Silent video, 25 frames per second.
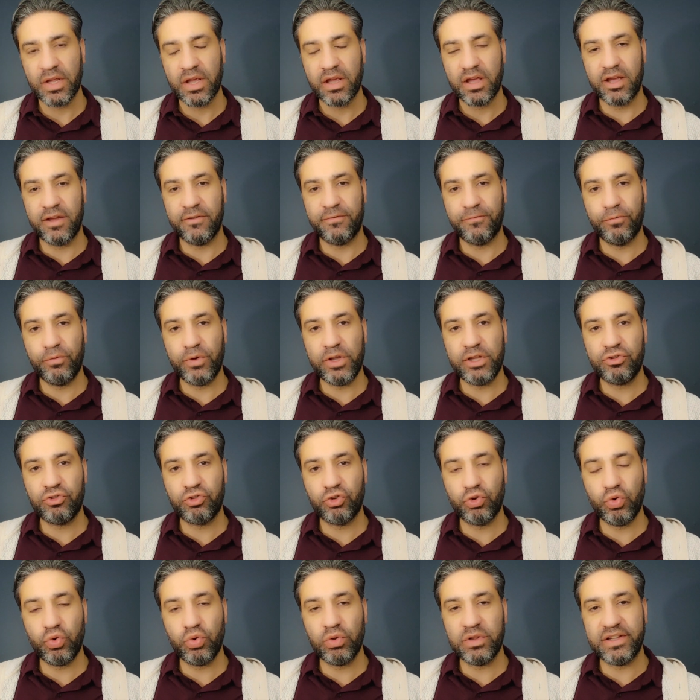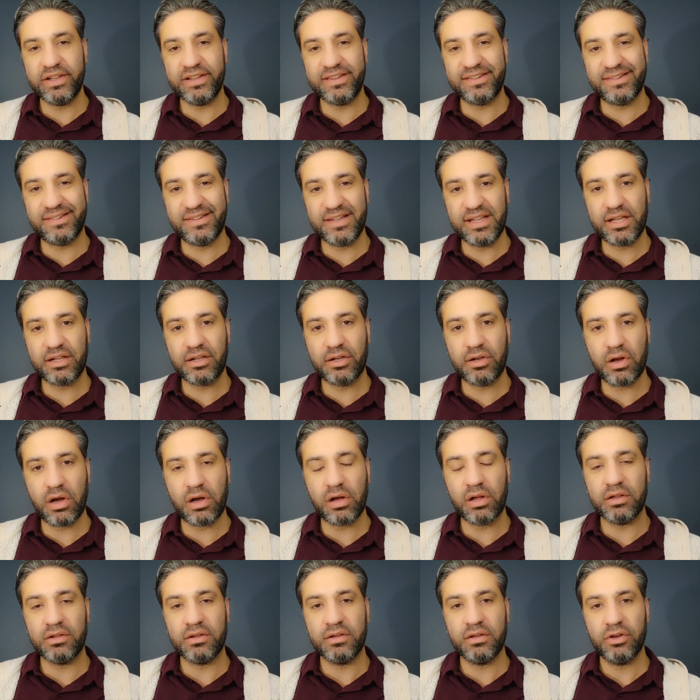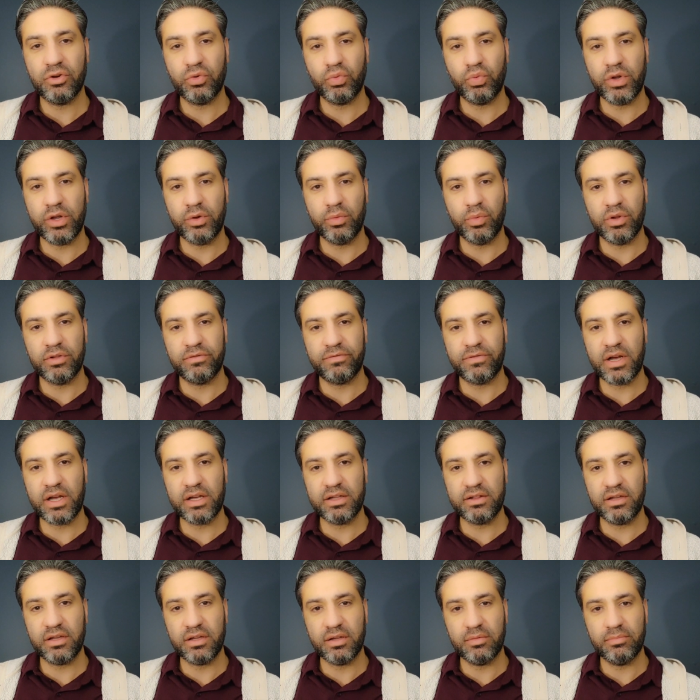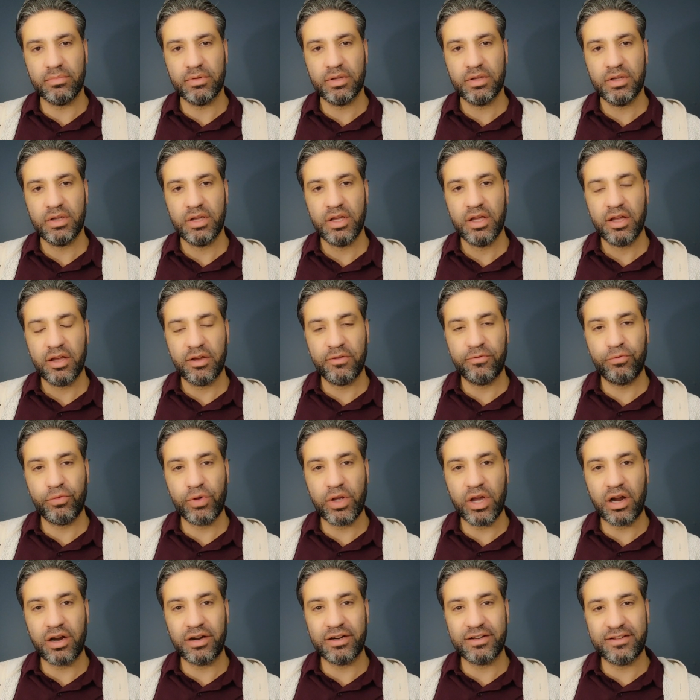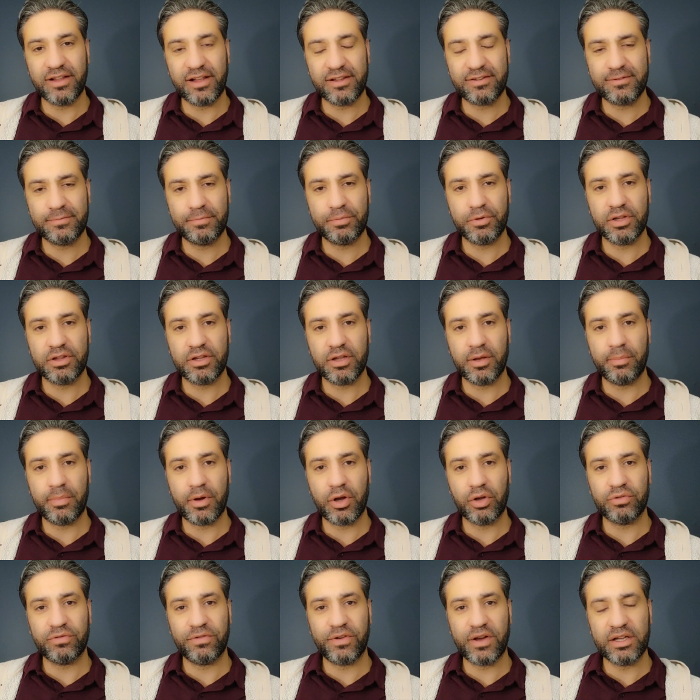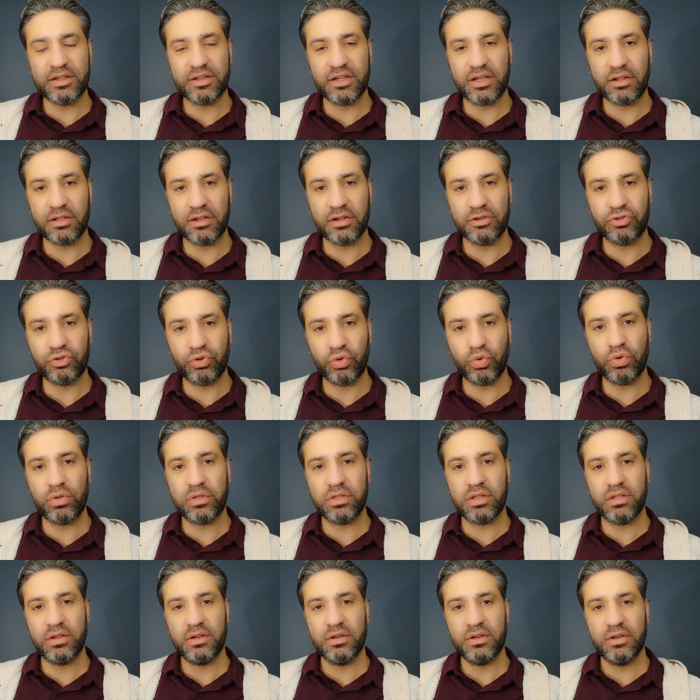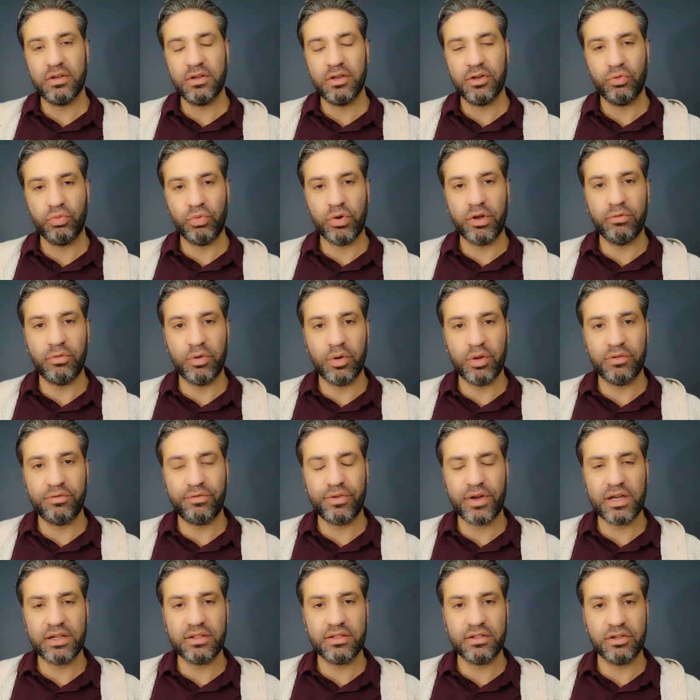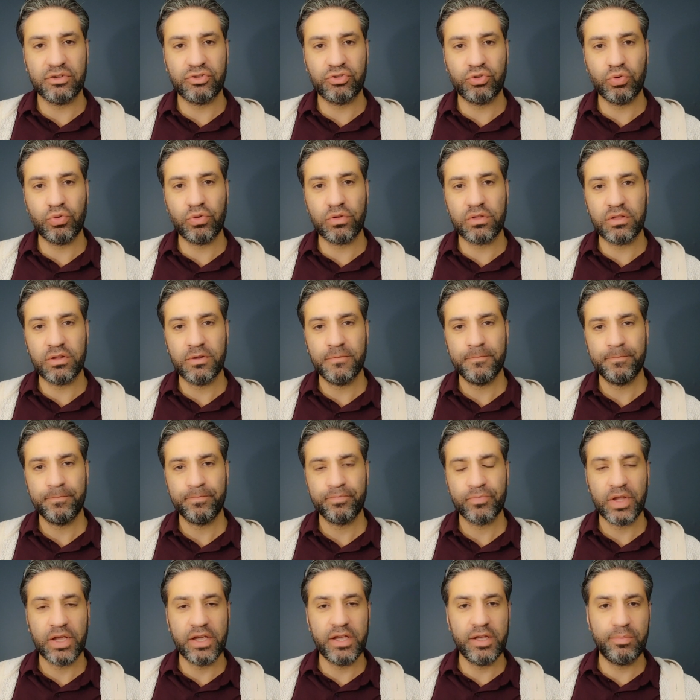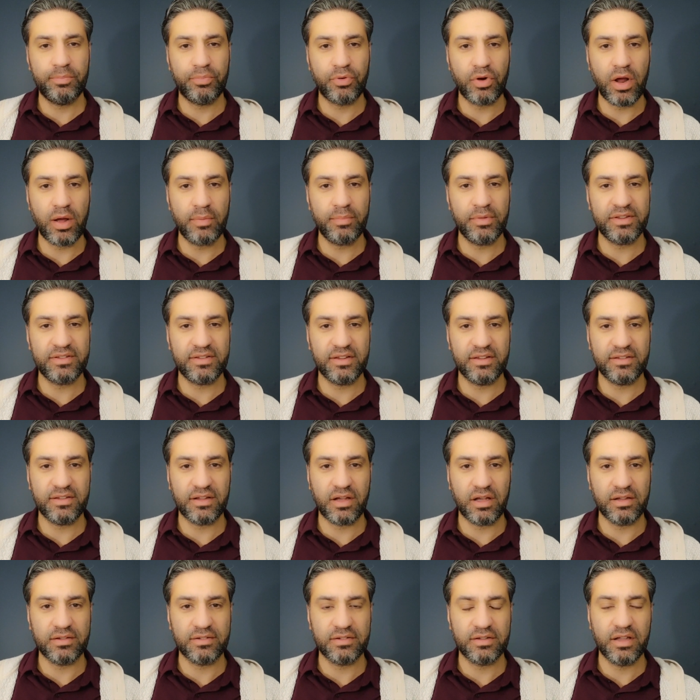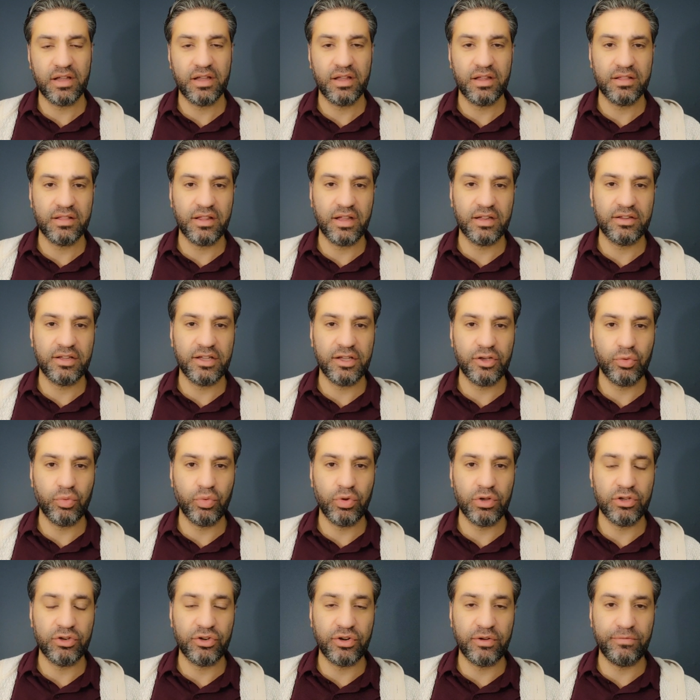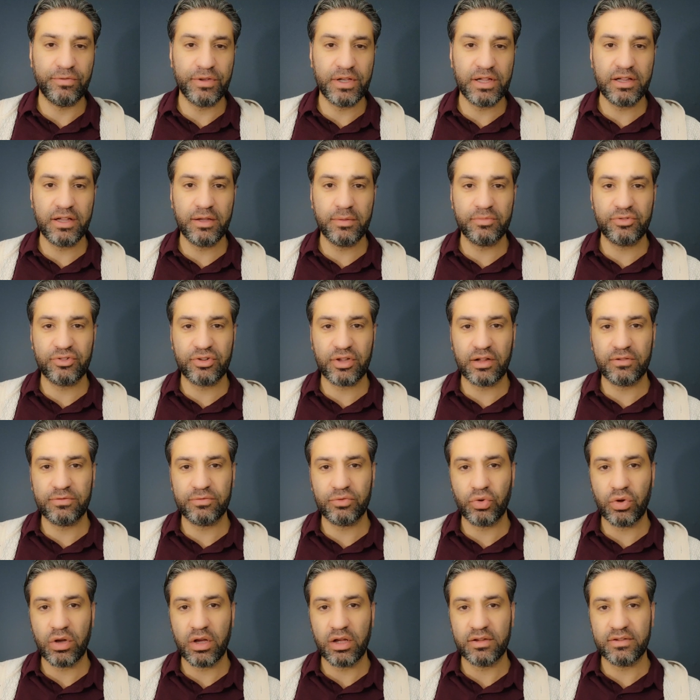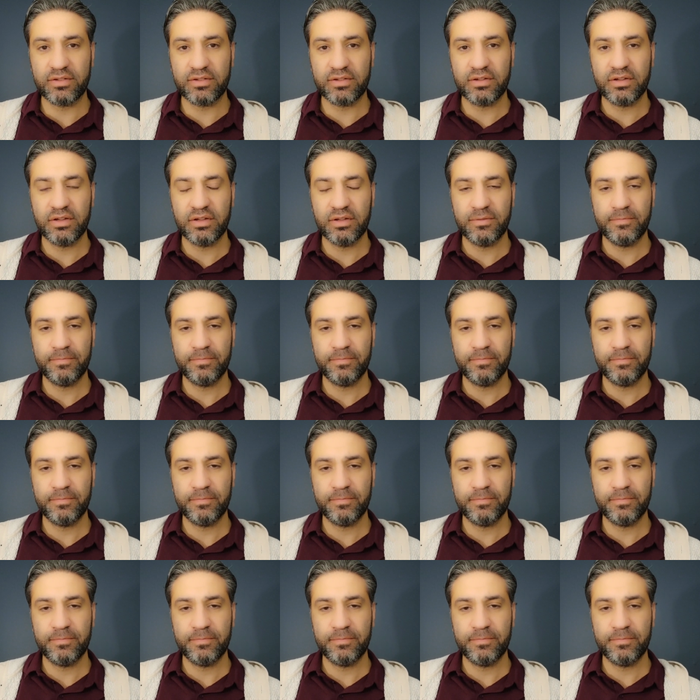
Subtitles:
If we truly seek God, we will find him. If we are desperate about finding the truth, we will find the truth. He promises us that he will reveal himself to us.